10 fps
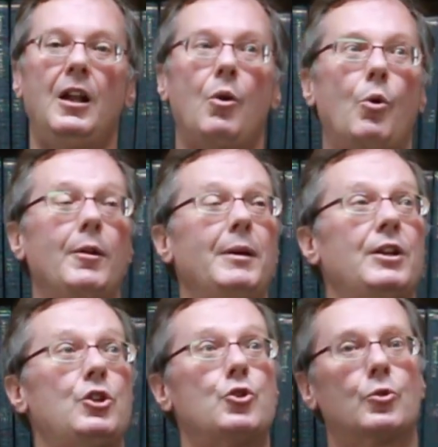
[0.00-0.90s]
What
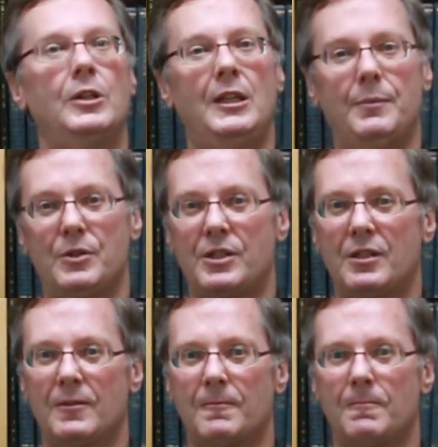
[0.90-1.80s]
about dreams?
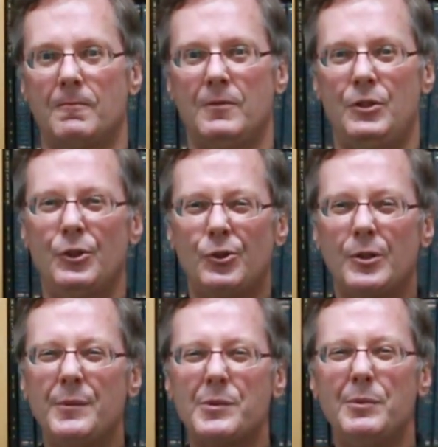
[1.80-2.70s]
Do your
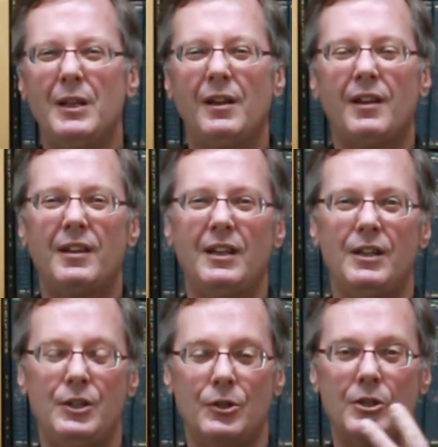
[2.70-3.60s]
dreams mean anything?
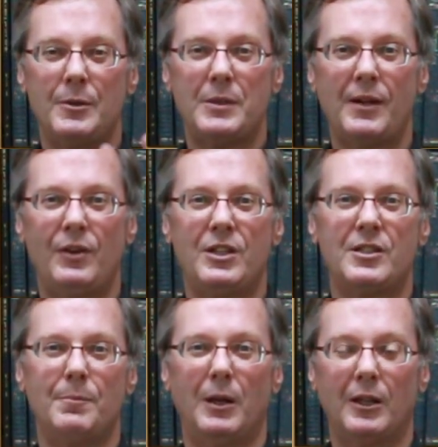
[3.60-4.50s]
Do your dreams have any
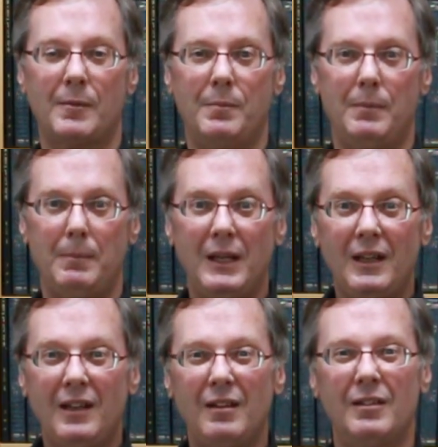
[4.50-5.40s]
symbolic
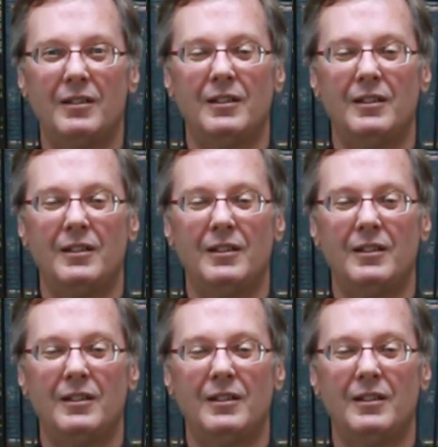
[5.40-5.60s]
meaning?